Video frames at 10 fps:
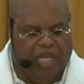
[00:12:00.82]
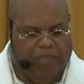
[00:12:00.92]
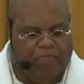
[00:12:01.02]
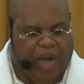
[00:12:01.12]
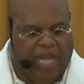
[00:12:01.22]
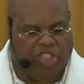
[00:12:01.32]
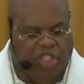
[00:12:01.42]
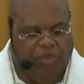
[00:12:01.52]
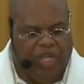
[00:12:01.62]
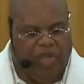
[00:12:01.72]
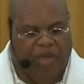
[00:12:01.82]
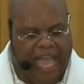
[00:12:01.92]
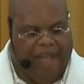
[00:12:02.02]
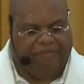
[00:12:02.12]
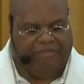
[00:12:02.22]
in a posture where you
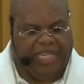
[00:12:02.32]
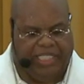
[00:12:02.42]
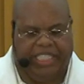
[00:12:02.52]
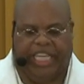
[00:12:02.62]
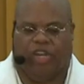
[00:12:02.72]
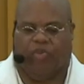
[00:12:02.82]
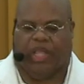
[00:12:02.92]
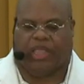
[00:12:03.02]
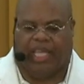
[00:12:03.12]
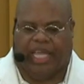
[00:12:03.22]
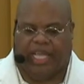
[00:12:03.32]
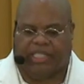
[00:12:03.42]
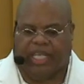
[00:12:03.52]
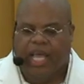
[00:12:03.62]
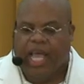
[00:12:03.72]
have to deal with
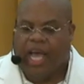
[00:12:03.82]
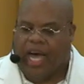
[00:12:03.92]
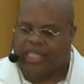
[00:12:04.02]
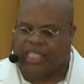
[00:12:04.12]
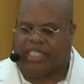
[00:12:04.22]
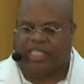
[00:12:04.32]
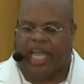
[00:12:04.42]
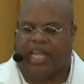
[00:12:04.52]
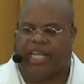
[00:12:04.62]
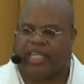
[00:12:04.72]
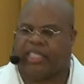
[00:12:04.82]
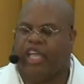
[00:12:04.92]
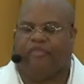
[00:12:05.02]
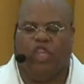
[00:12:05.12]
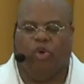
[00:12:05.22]
things. Understand this.
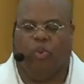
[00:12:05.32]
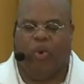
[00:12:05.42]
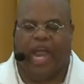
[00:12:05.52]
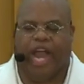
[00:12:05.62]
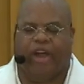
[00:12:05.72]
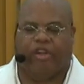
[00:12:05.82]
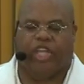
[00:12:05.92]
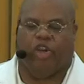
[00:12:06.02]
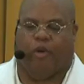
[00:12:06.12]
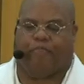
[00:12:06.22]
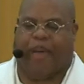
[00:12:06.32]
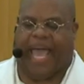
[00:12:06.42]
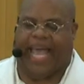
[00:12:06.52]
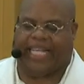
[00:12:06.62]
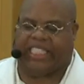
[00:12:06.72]
If you wear your
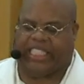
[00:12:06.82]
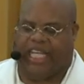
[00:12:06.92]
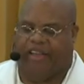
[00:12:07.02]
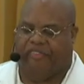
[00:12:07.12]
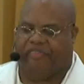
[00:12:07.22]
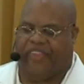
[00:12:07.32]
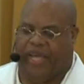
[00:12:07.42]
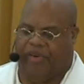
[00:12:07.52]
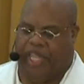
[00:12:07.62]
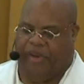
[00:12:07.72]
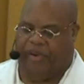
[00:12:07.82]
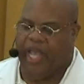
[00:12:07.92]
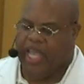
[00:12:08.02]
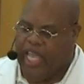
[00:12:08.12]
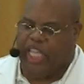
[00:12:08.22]
past failure
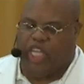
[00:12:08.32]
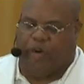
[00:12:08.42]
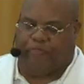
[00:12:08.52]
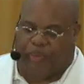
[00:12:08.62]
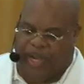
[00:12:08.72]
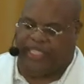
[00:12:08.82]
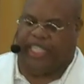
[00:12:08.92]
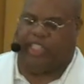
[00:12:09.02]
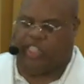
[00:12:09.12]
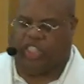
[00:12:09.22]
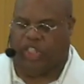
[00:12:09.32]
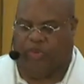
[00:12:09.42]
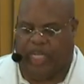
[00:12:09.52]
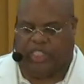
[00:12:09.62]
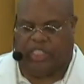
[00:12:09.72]
in your present
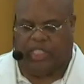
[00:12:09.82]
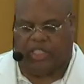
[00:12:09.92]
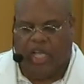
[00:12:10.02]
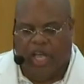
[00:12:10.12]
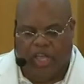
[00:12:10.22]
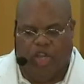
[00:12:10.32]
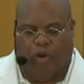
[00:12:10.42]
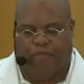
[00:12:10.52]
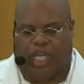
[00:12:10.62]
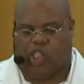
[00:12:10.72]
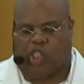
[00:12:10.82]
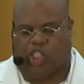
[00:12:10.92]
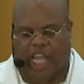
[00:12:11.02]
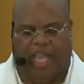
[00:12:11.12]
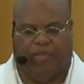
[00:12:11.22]
situations, you'll be
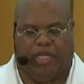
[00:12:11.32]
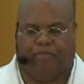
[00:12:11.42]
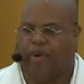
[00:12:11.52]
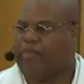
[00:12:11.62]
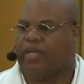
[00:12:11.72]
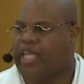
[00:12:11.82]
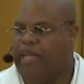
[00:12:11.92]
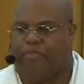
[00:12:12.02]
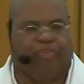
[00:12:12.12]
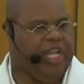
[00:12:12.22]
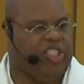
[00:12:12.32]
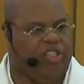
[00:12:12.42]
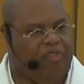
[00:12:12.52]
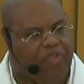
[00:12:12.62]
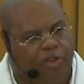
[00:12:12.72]
ashamed to publicly embrace
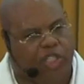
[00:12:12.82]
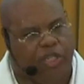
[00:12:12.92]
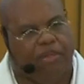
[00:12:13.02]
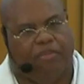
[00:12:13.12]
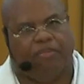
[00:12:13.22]
your future.